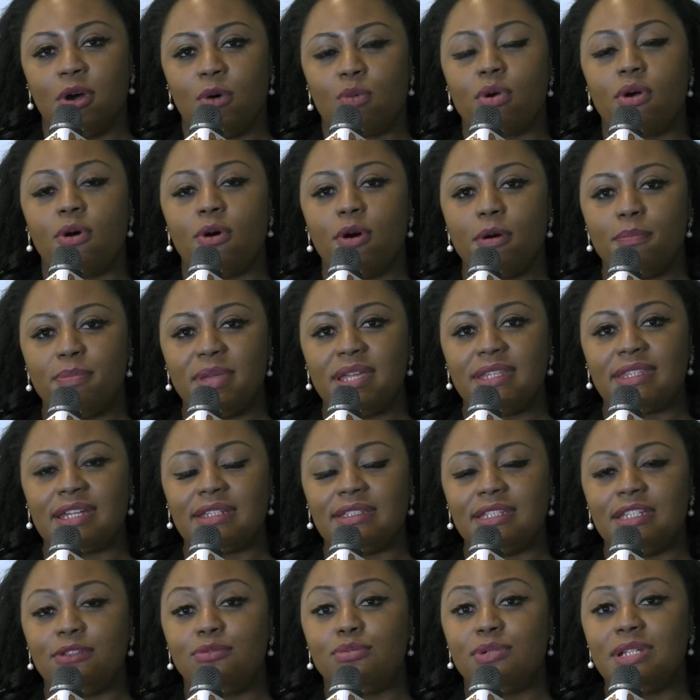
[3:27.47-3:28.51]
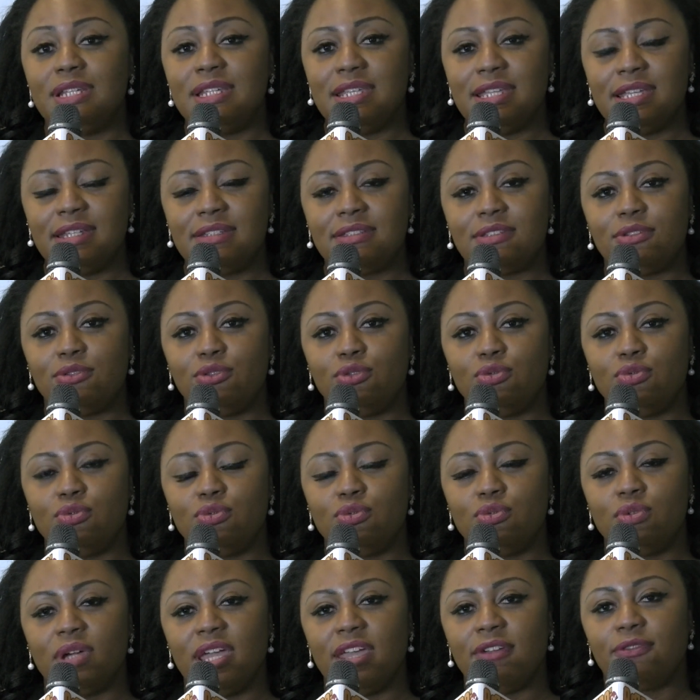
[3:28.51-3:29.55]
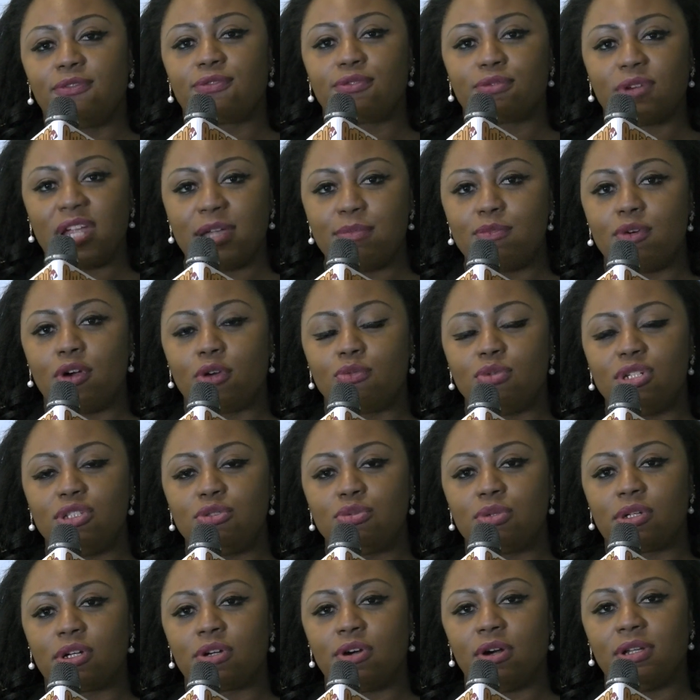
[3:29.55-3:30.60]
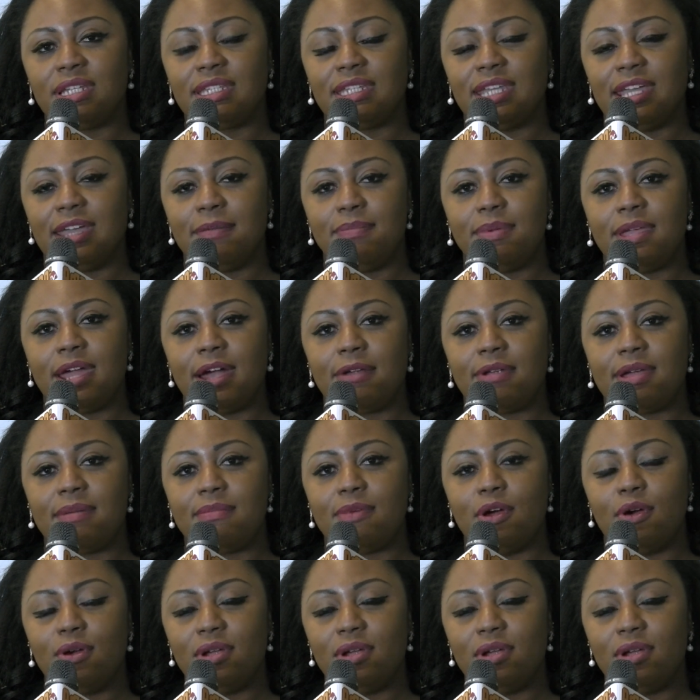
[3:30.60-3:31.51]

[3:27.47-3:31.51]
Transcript: We're hoping that it will lead to a framework which we're calling the APRM